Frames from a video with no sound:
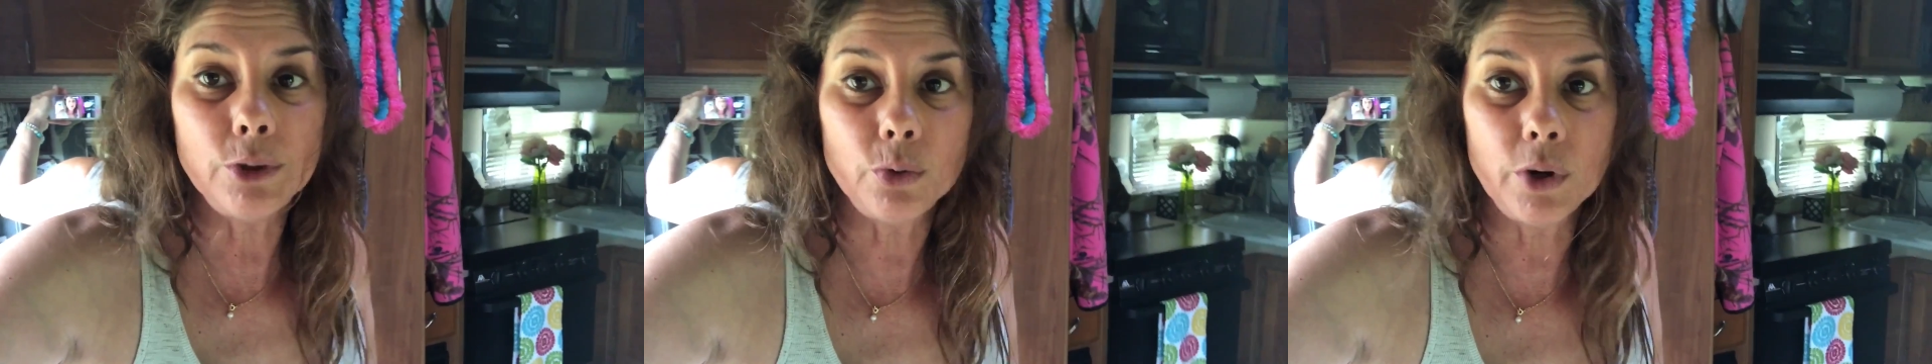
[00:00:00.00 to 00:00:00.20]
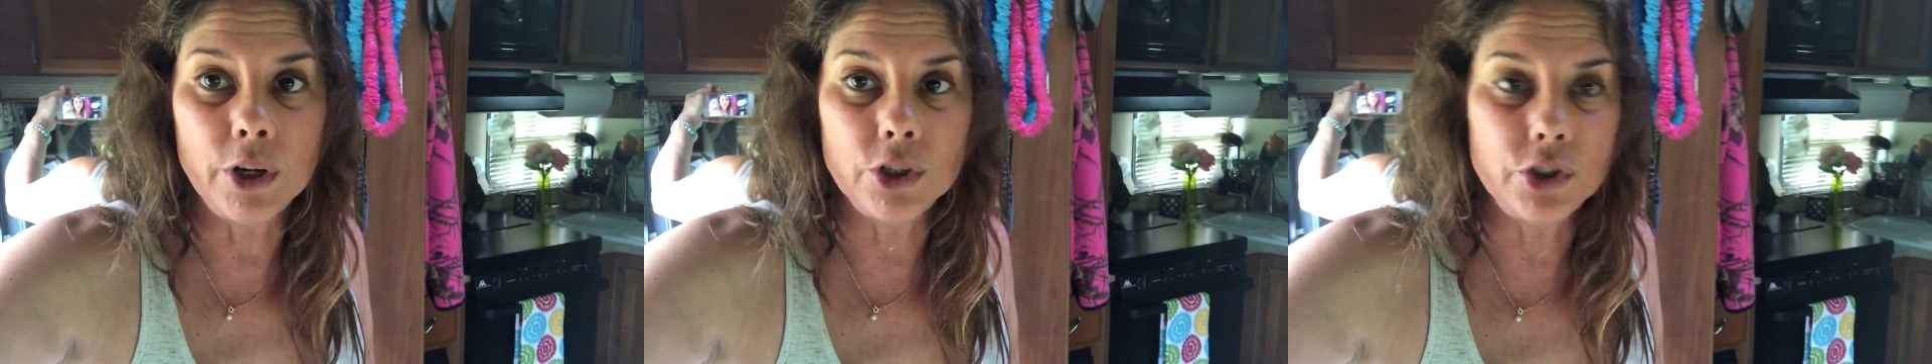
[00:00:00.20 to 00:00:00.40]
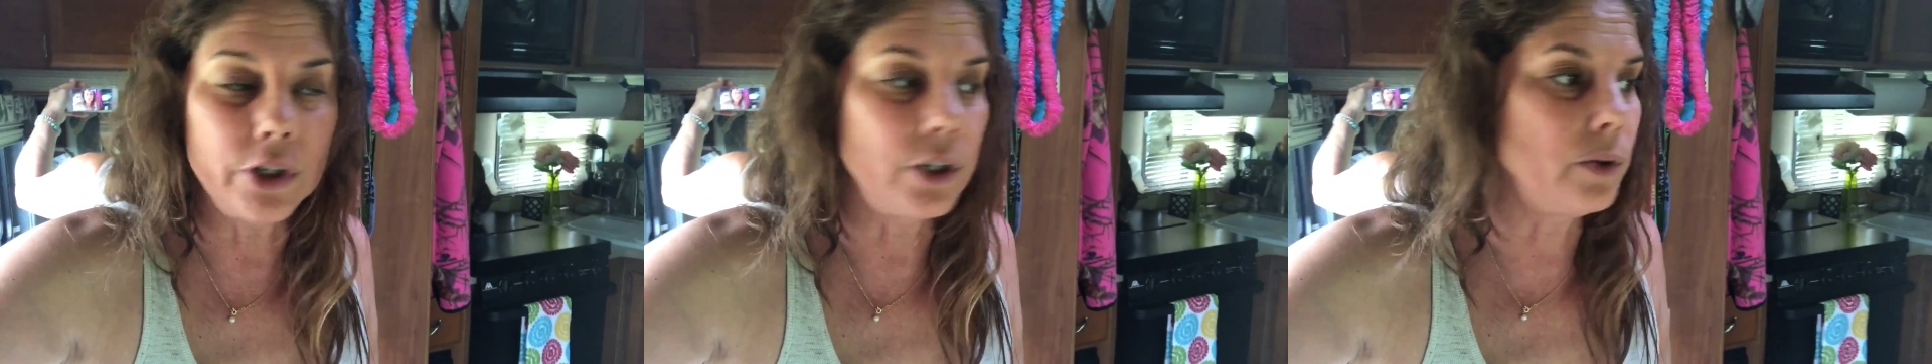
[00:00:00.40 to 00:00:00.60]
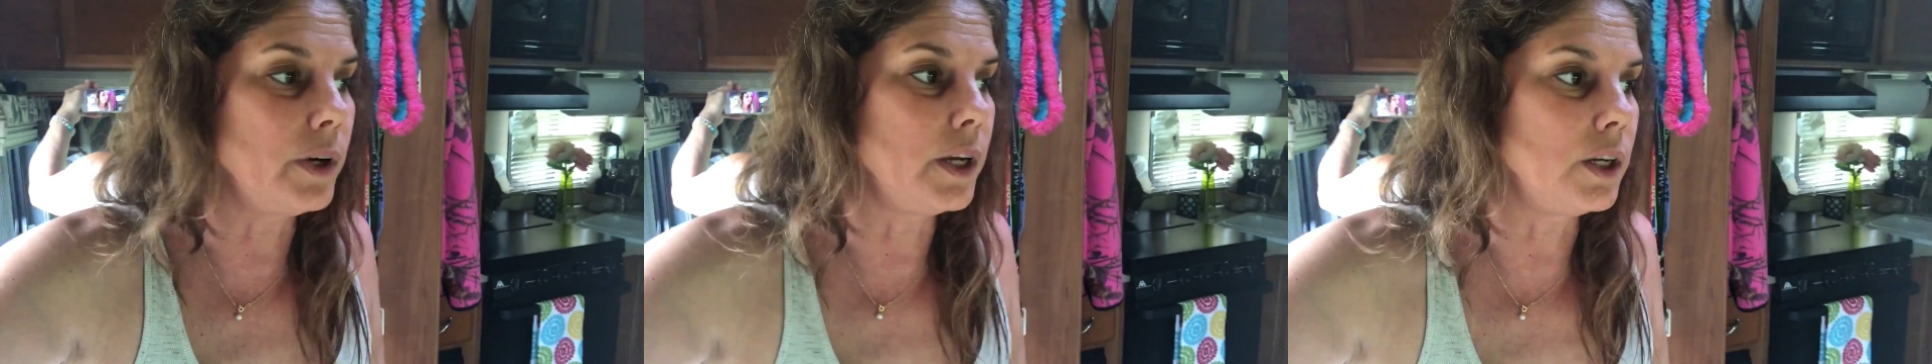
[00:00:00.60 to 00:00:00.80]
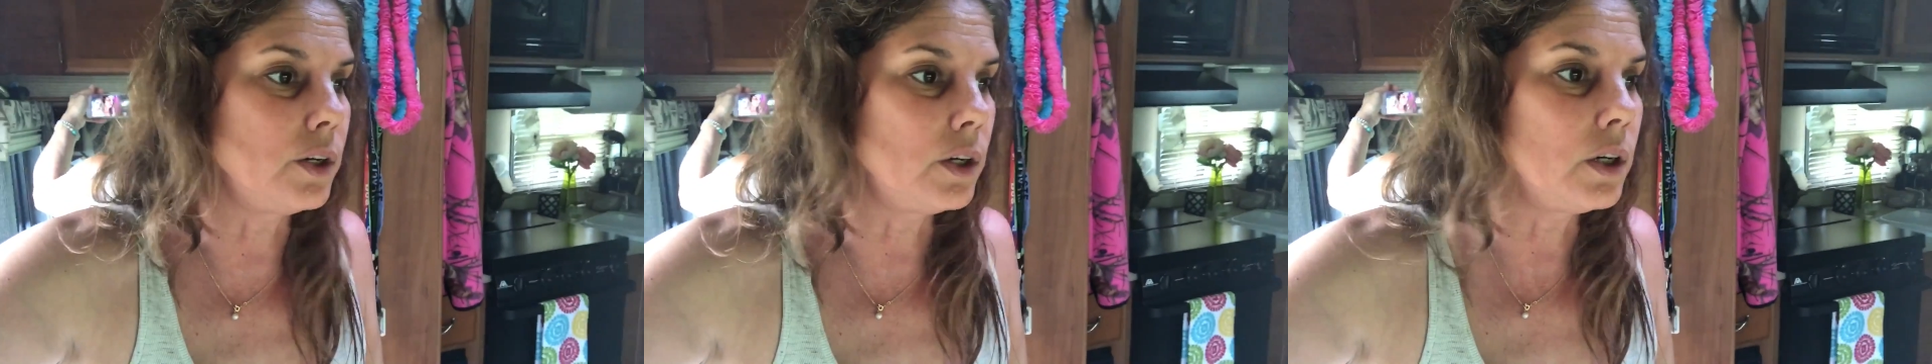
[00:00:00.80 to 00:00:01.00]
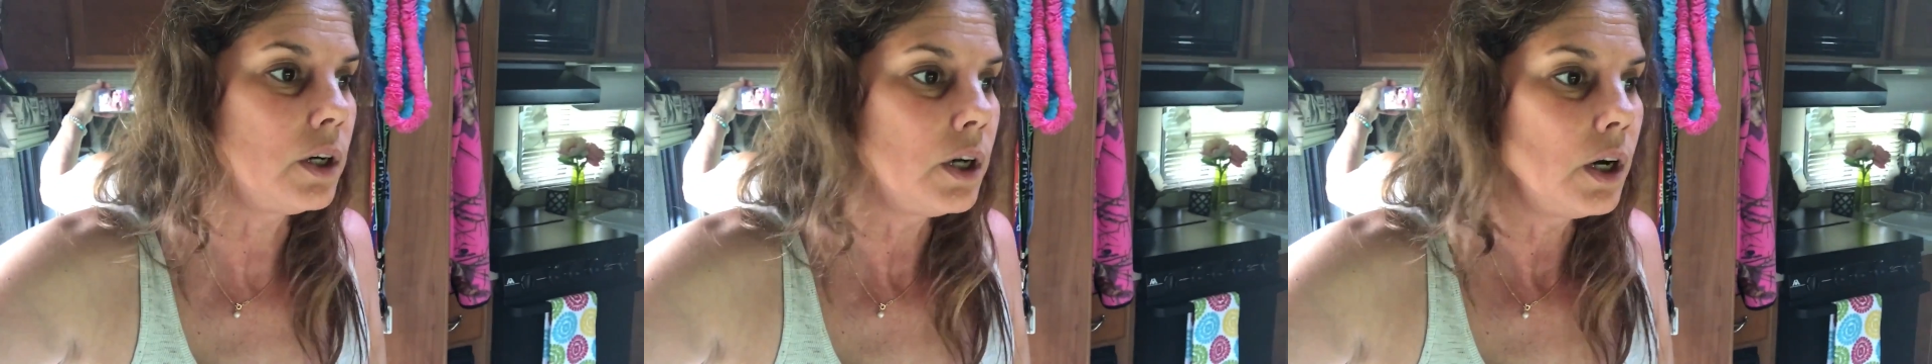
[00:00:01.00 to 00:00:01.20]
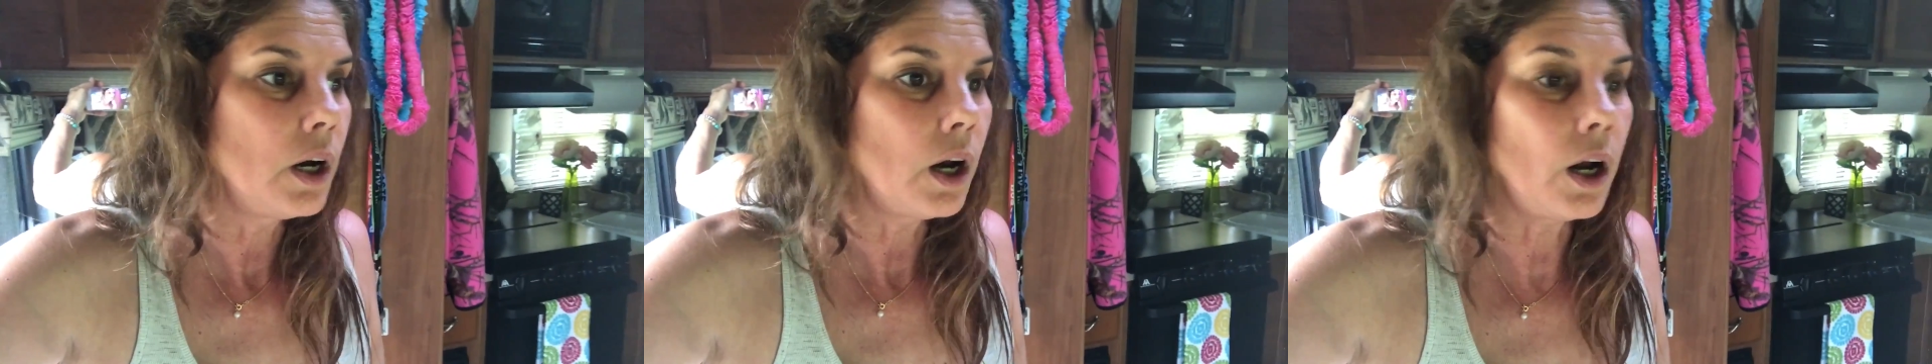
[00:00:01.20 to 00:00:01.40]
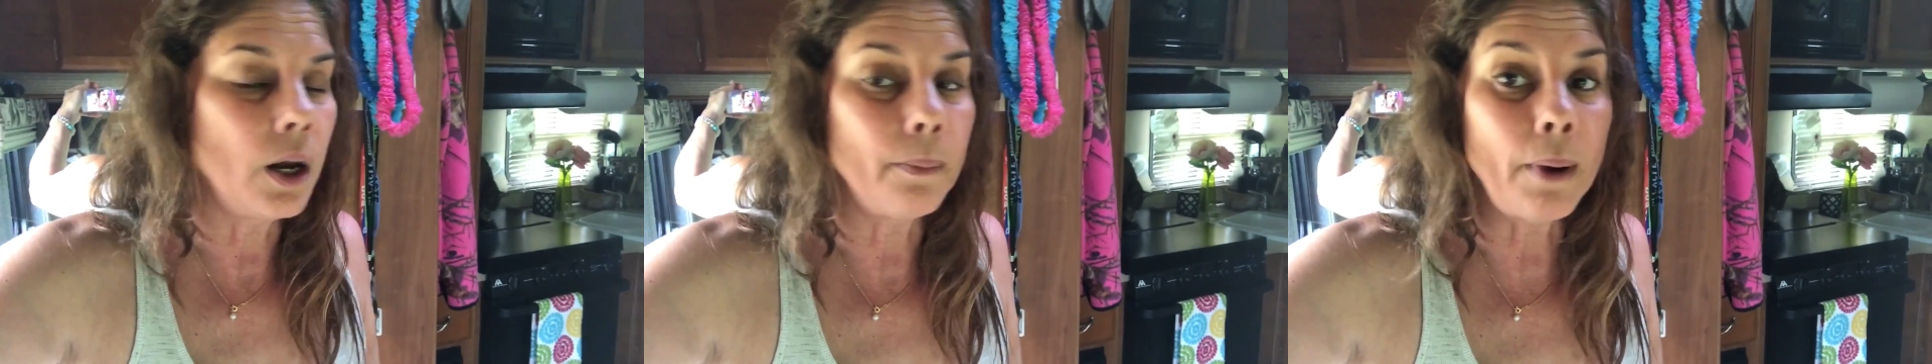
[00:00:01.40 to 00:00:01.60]
to run a generator,
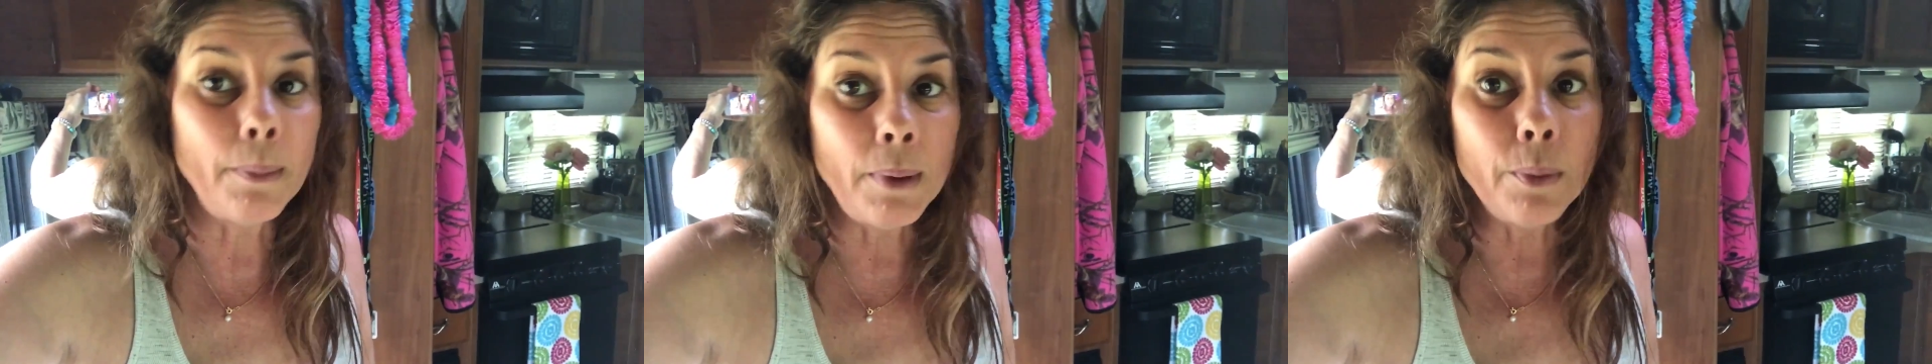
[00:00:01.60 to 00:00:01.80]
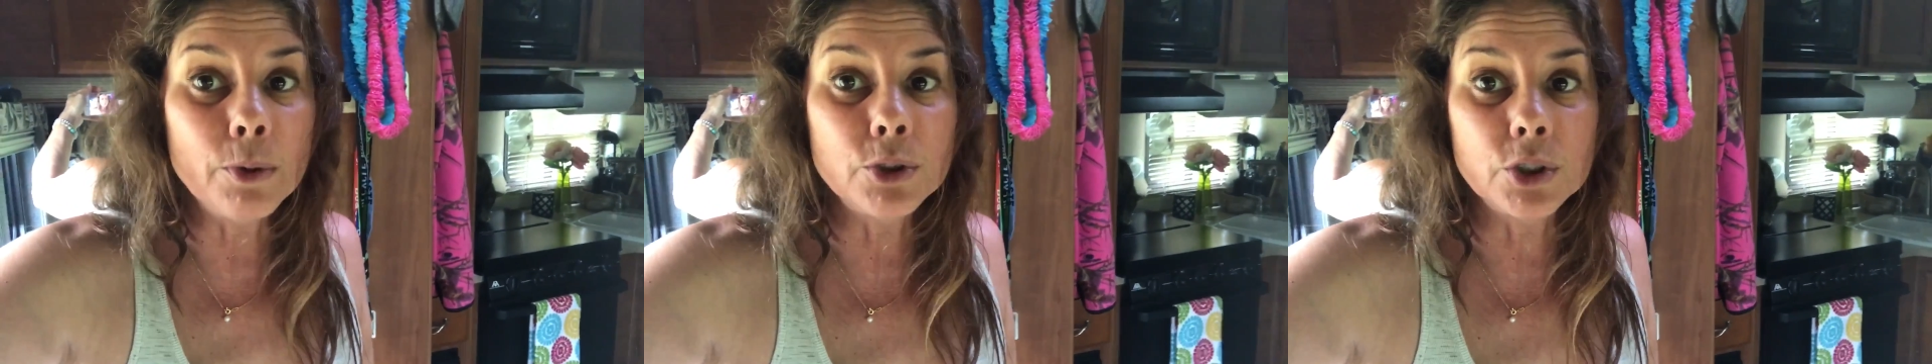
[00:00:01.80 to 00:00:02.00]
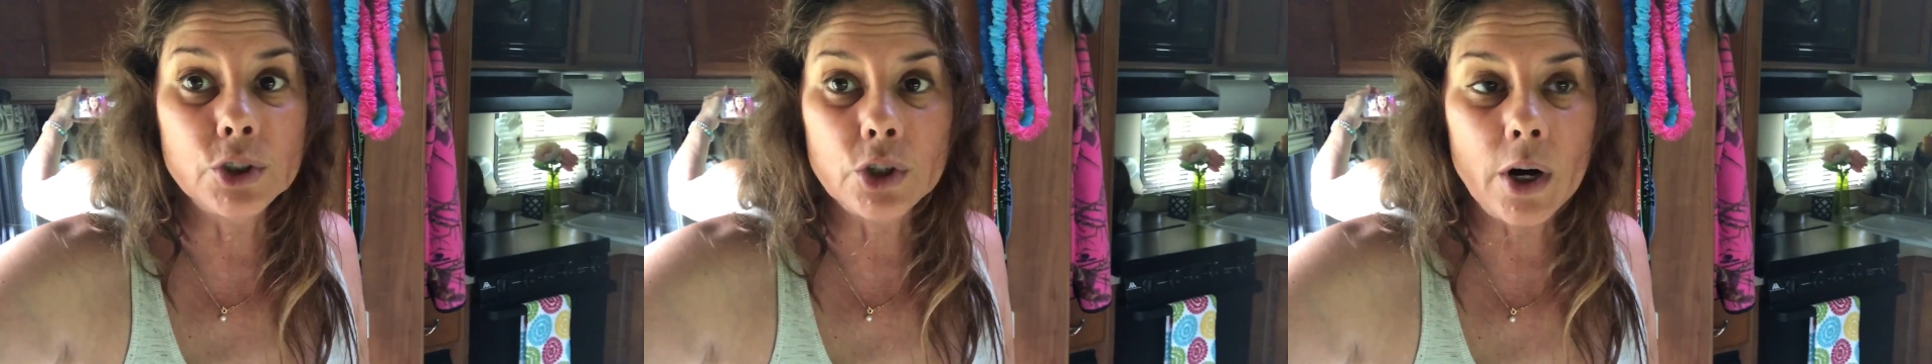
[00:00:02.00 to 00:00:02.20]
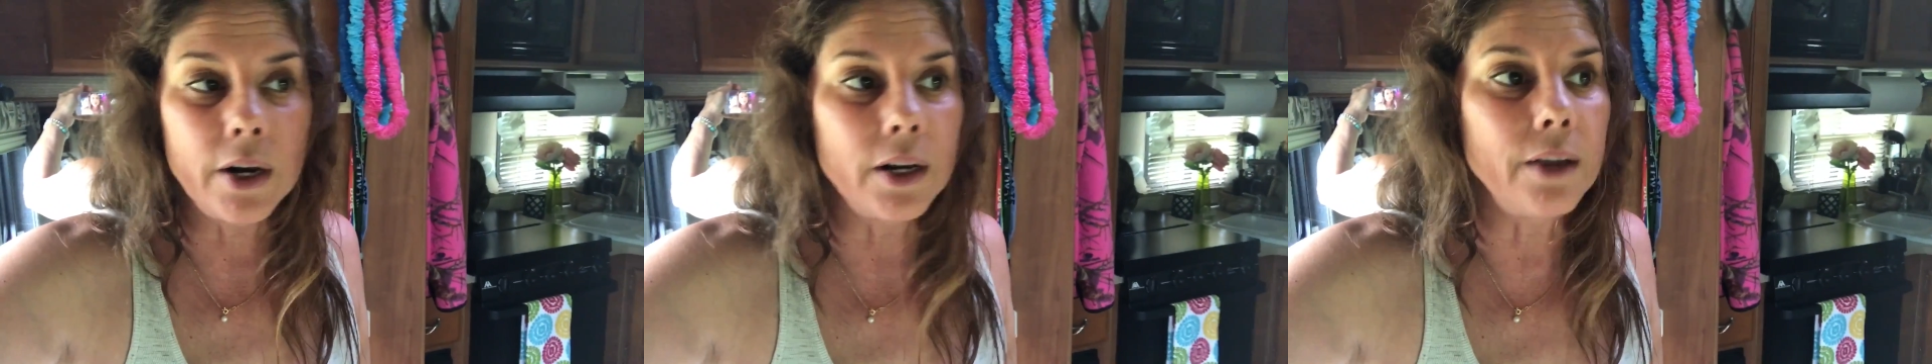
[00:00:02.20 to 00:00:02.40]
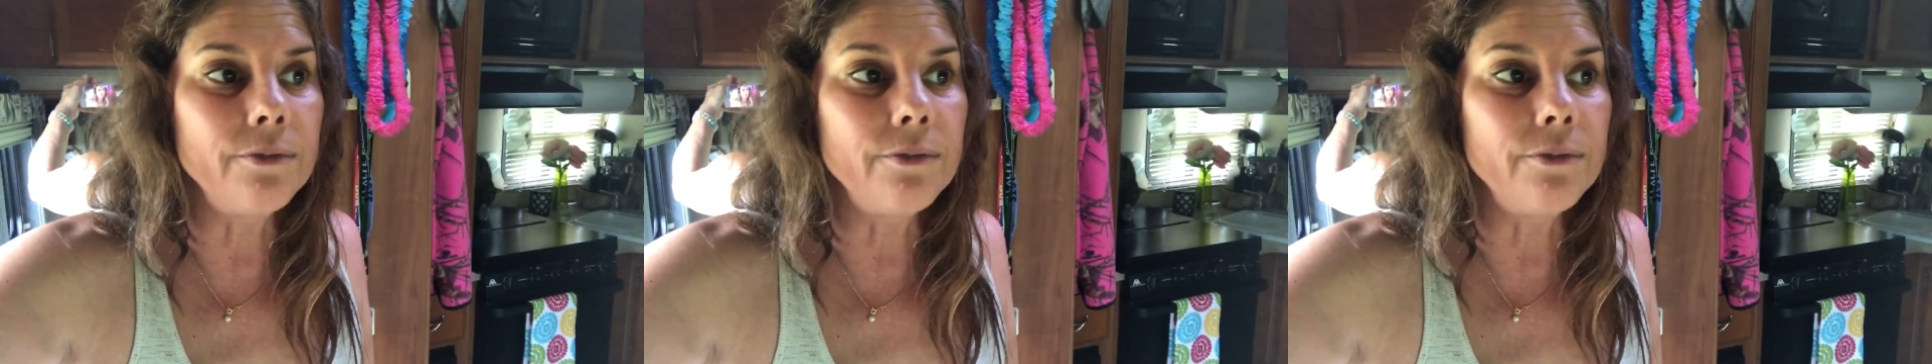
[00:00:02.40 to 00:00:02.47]
um, I'm able to start it.